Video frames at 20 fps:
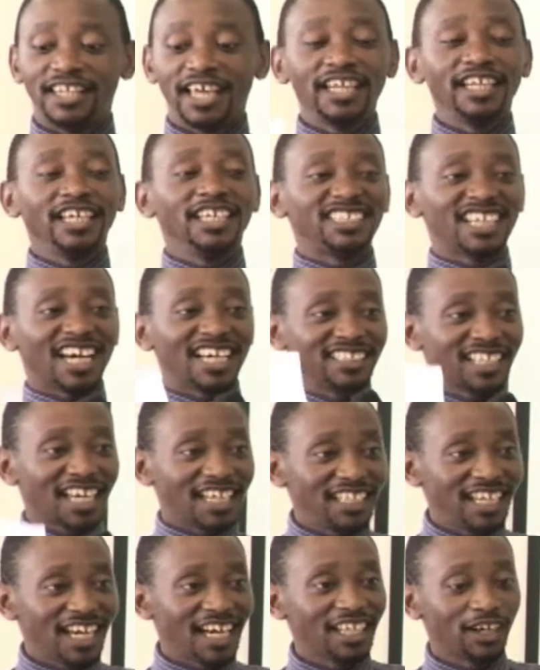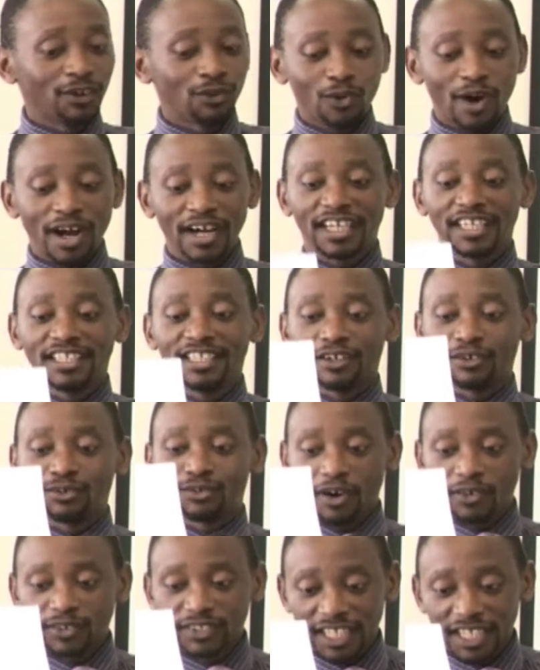Then in Tanzania, they will work in the
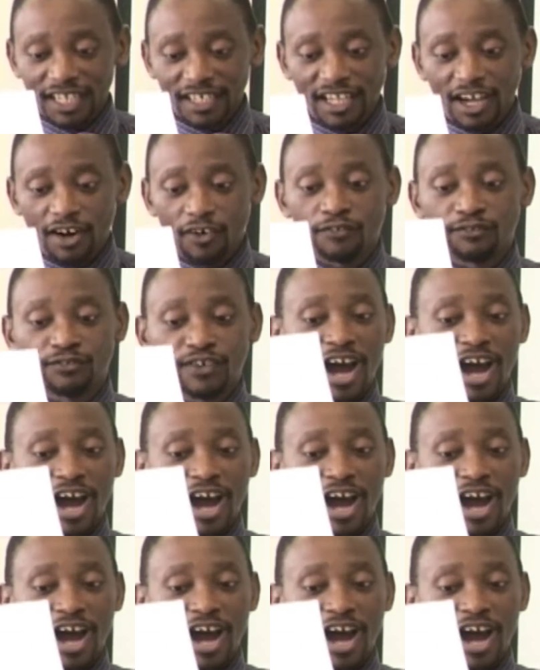drought area of